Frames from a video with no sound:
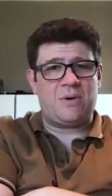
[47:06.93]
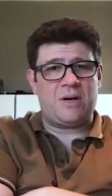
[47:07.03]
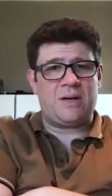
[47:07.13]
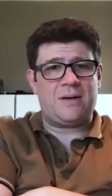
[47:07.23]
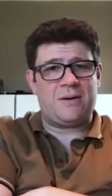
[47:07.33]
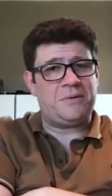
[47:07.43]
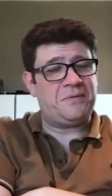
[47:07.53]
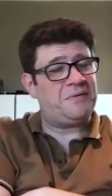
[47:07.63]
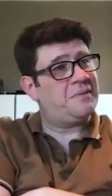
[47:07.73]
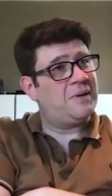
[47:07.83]
might kind
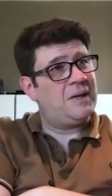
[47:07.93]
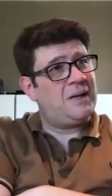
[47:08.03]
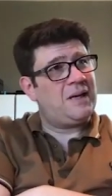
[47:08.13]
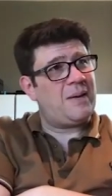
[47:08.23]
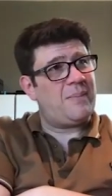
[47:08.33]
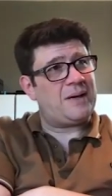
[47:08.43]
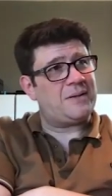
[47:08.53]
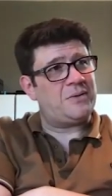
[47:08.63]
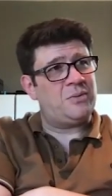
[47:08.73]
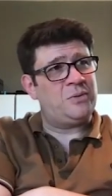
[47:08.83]
of get back
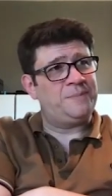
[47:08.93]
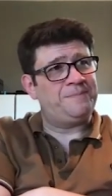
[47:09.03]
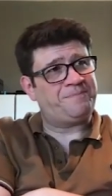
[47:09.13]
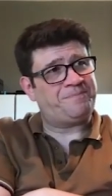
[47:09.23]
to normal?